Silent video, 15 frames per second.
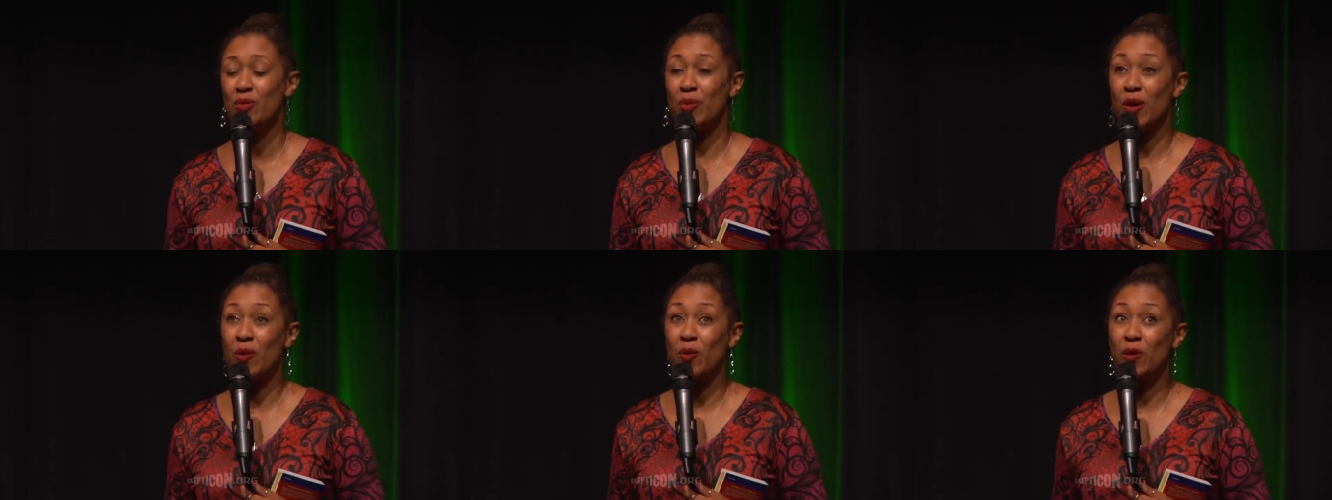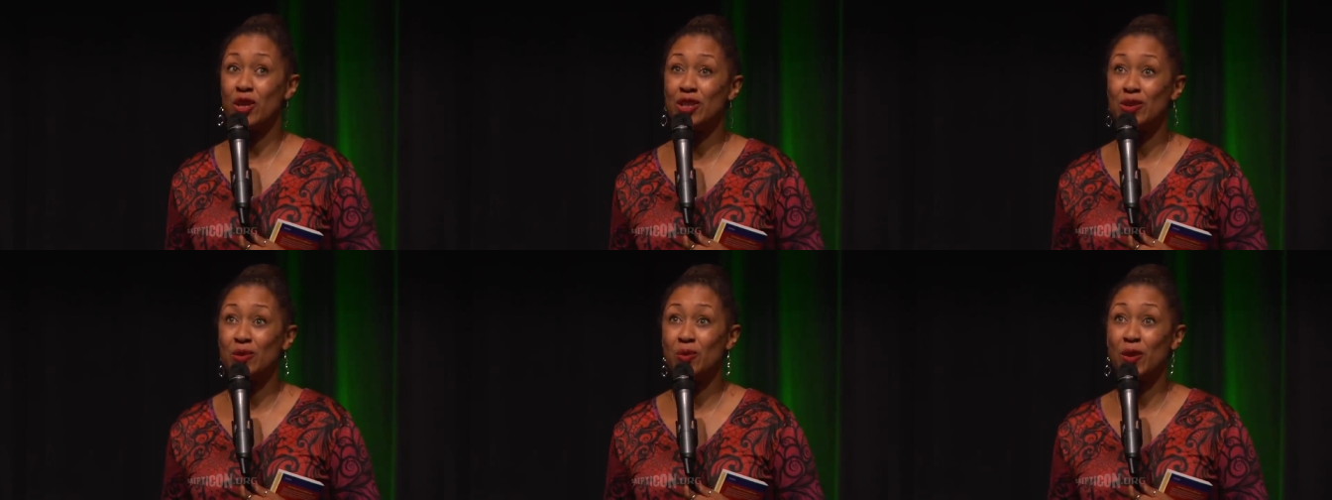Well,
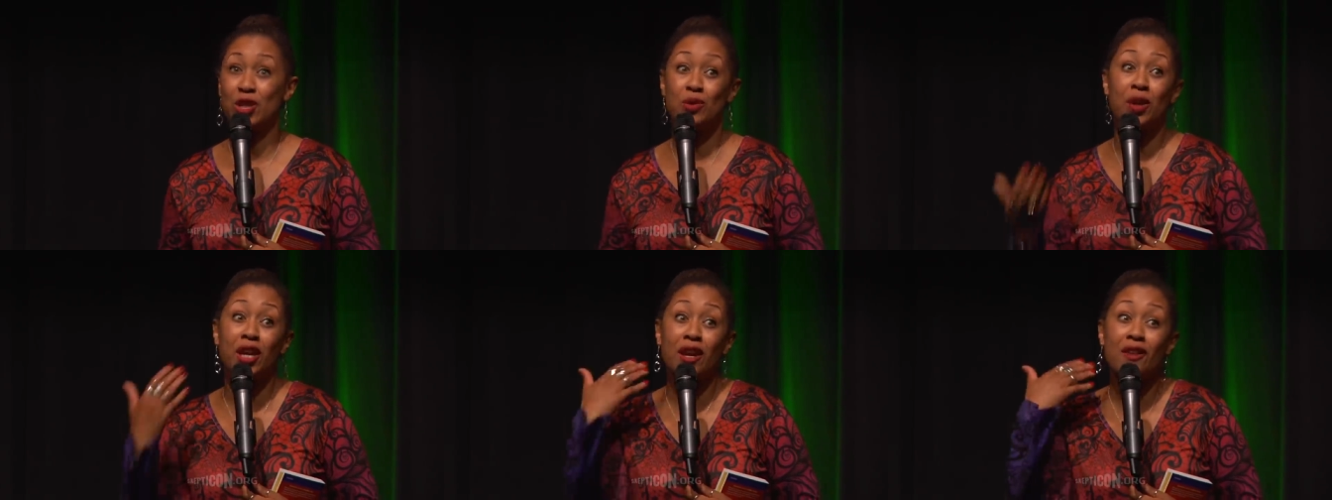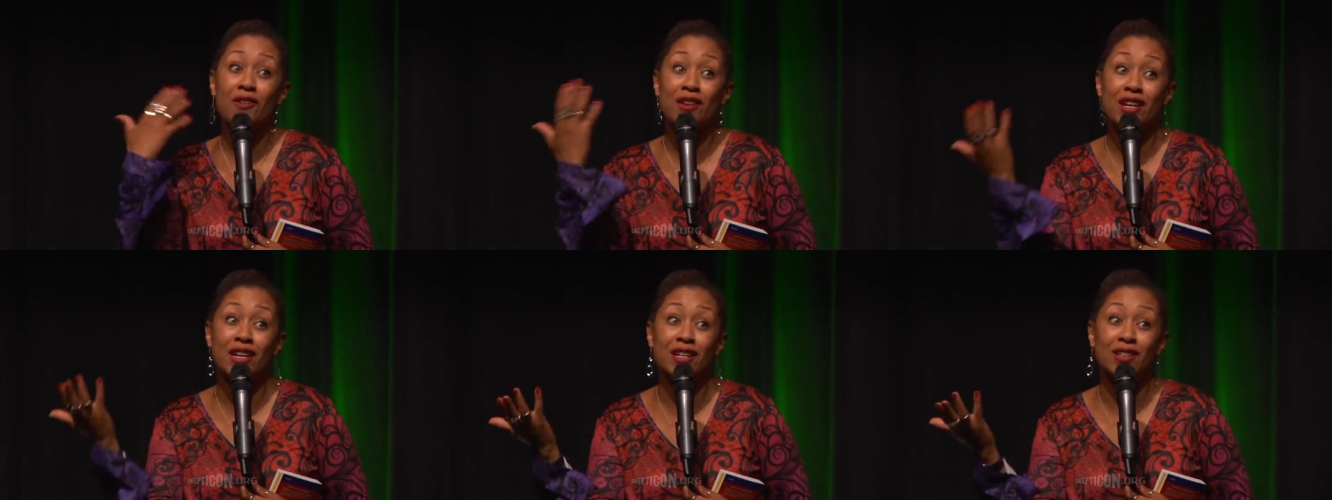when you, when you hear
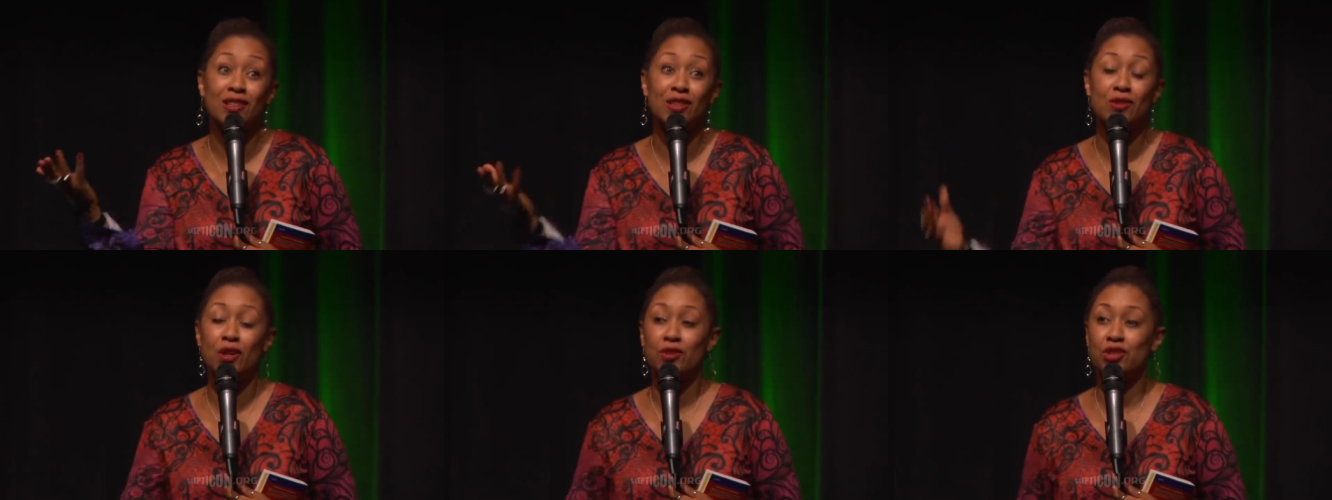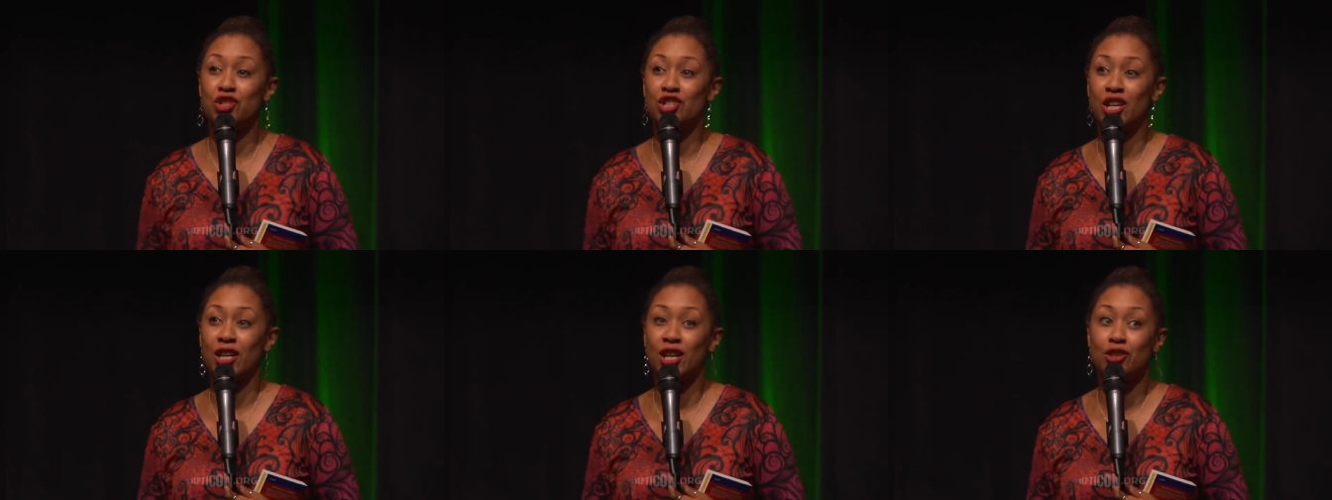it, you know the
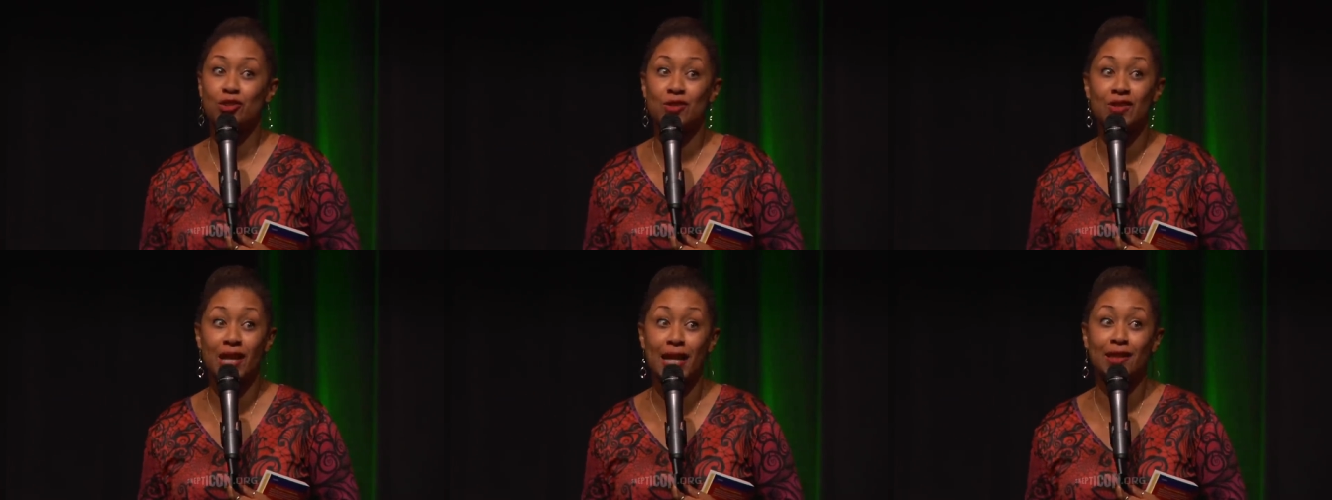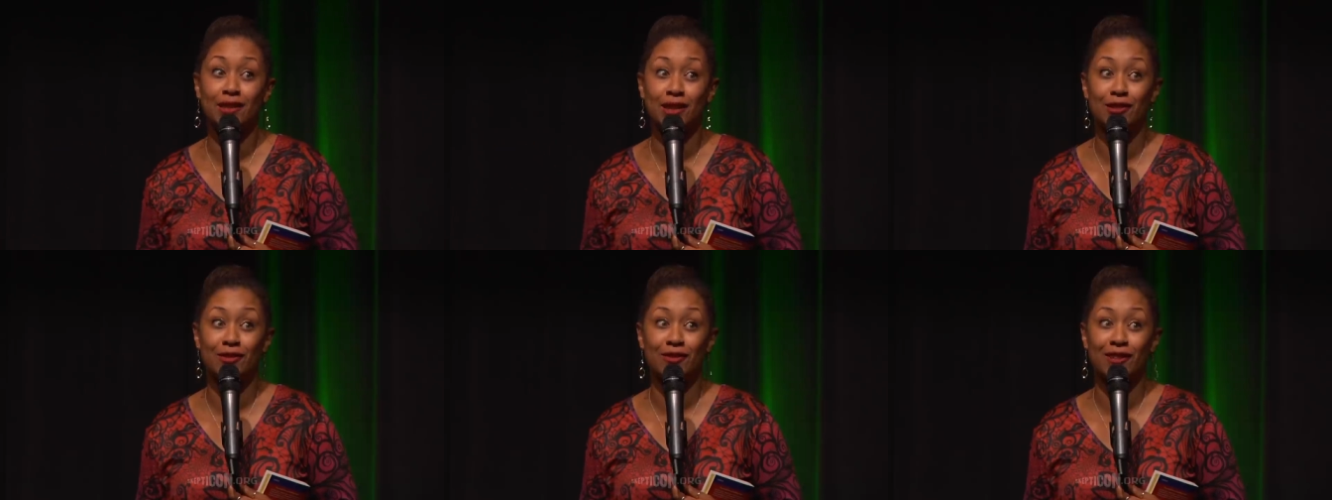GNH are
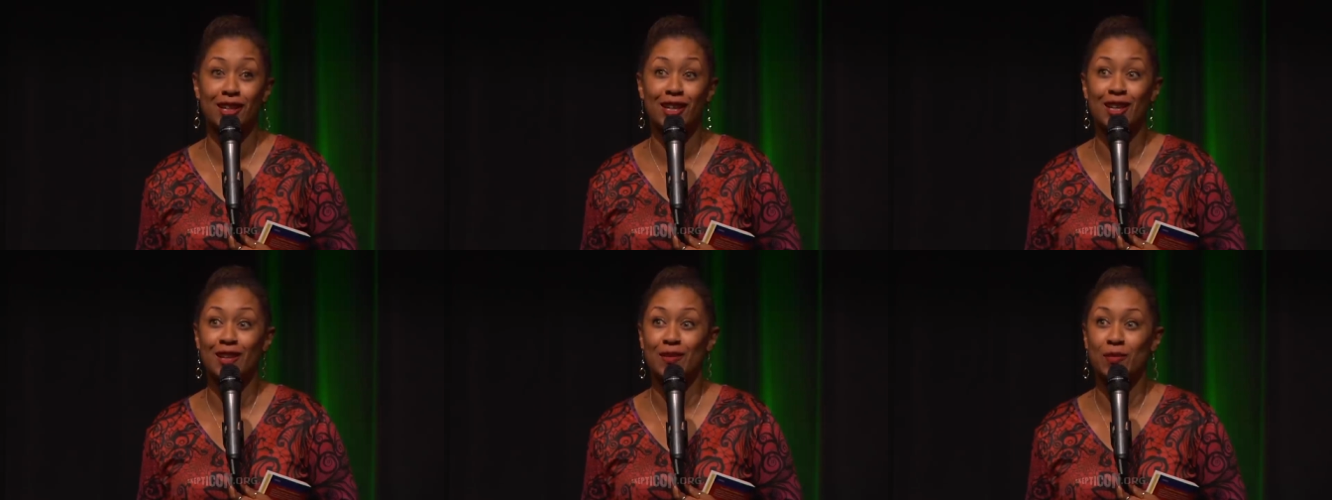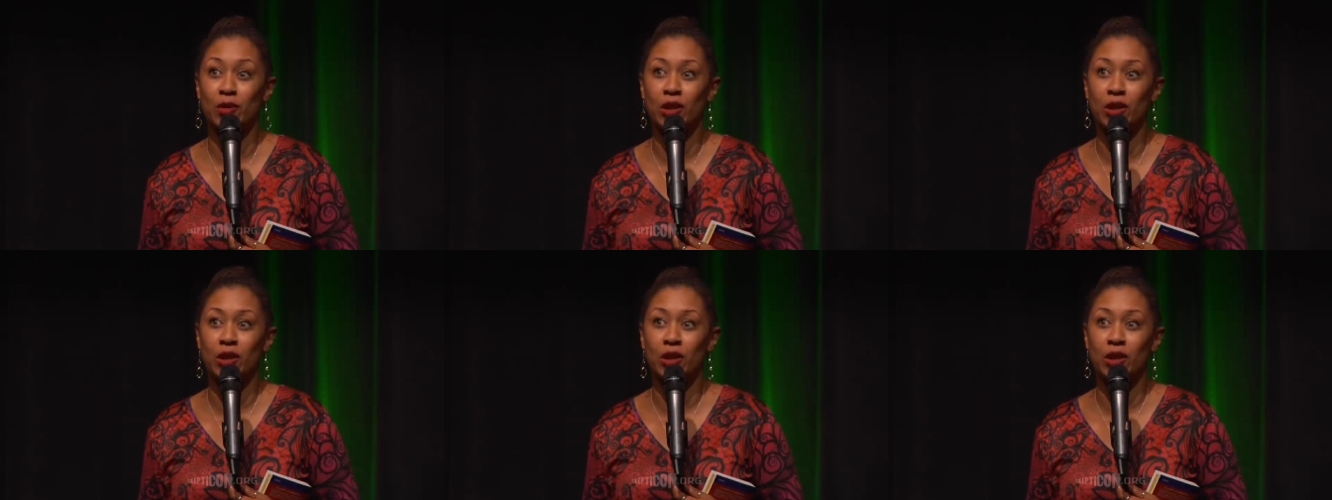silent, right?